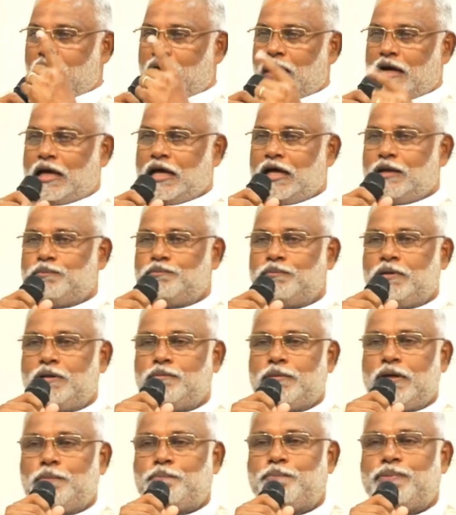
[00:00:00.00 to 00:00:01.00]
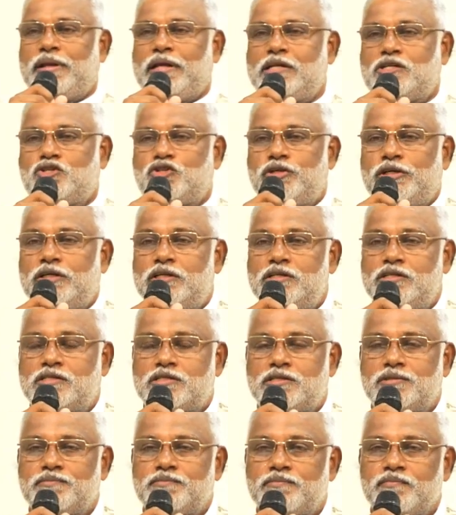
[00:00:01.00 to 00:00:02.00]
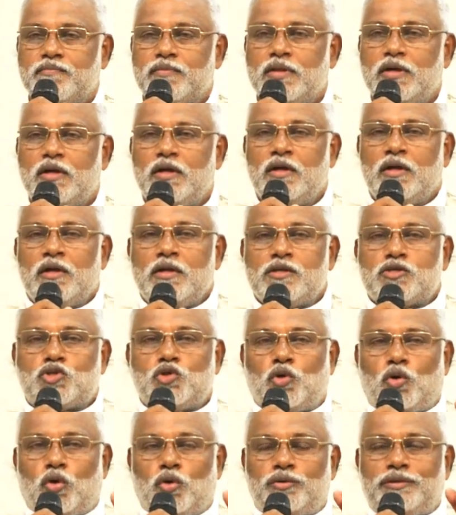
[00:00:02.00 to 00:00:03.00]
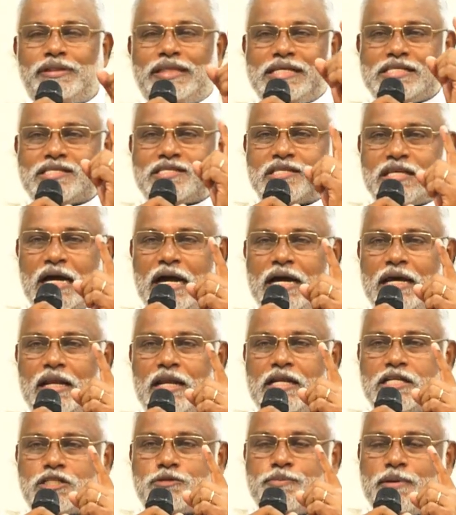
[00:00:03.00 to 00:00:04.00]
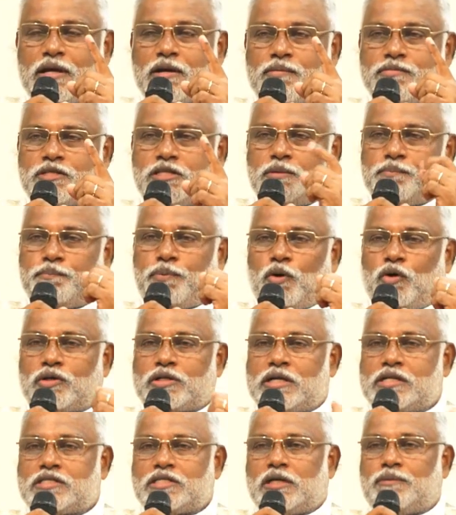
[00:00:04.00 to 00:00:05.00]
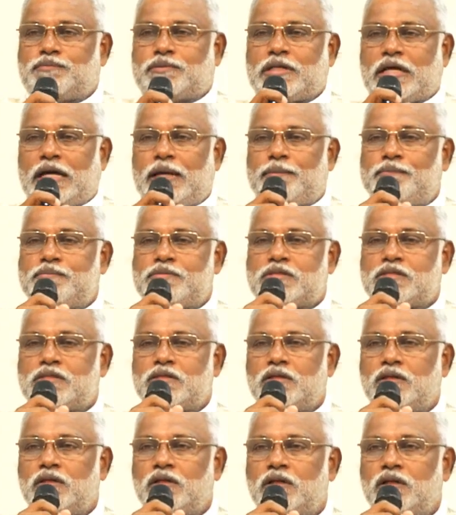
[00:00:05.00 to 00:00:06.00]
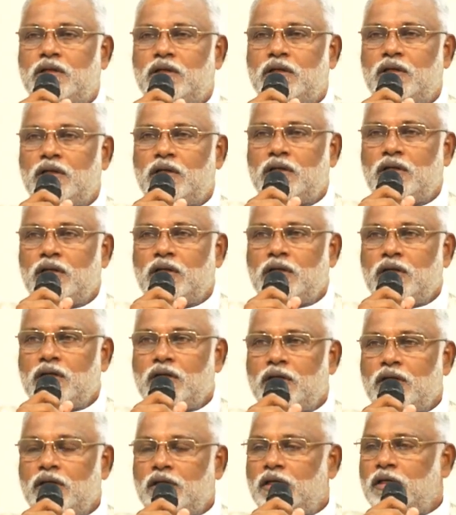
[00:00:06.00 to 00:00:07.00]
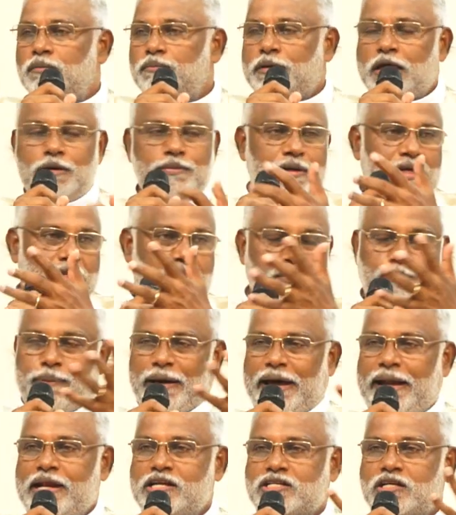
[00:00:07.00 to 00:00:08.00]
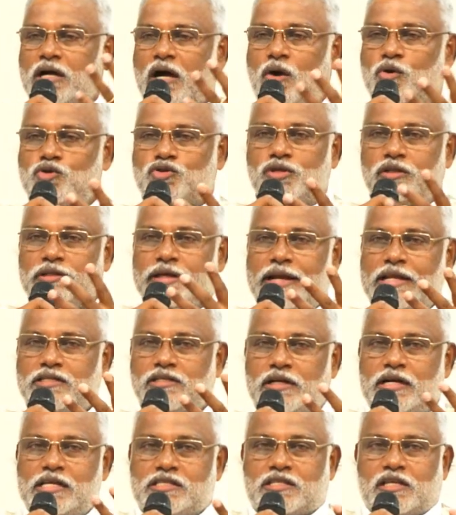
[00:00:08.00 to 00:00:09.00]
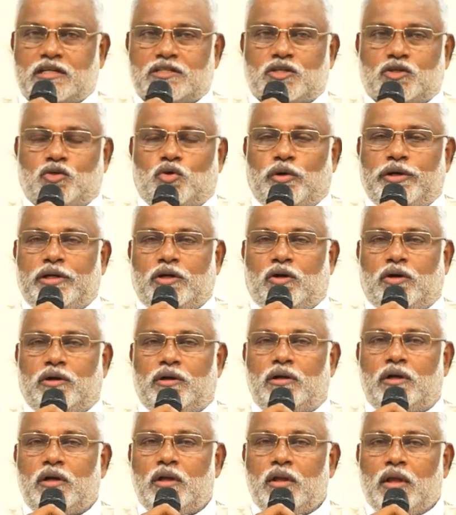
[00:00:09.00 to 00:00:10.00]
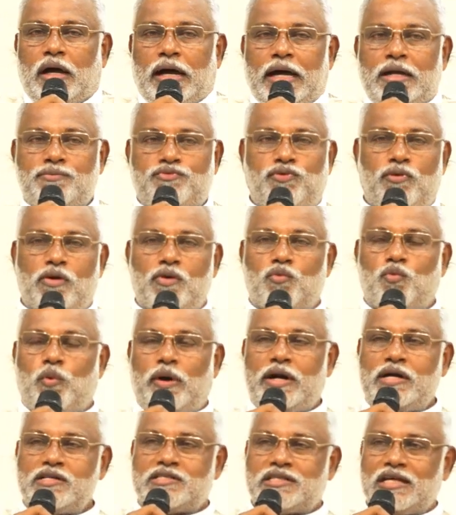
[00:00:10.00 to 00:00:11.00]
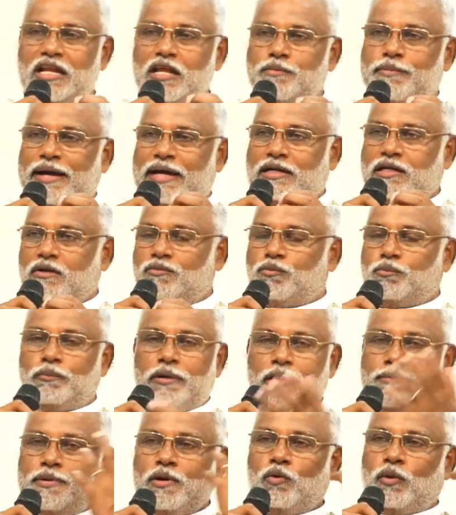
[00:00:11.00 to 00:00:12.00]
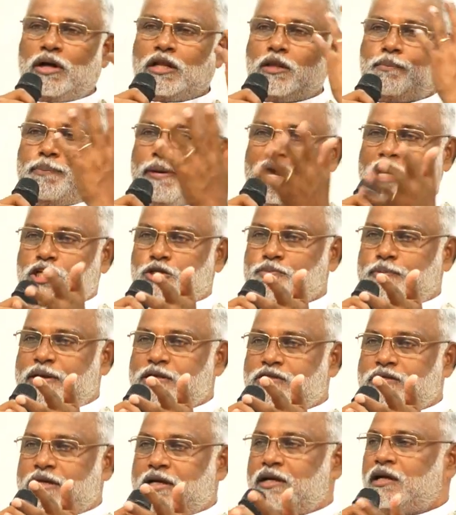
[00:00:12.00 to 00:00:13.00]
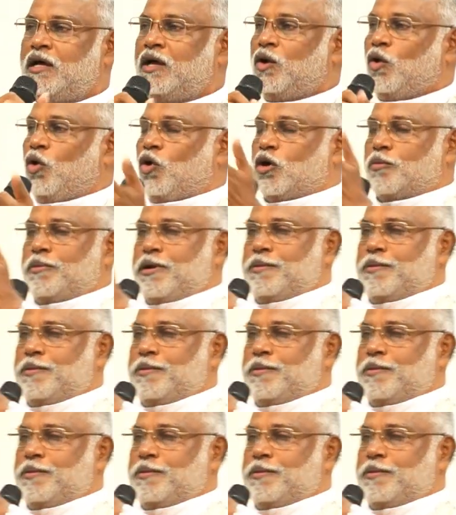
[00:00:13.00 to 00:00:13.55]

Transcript: I am in my pre-teens. So this silence becomes important sometimes. Maybe in the parish council there is a discussion going on, and for one silly matter, maybe what the parish priest said or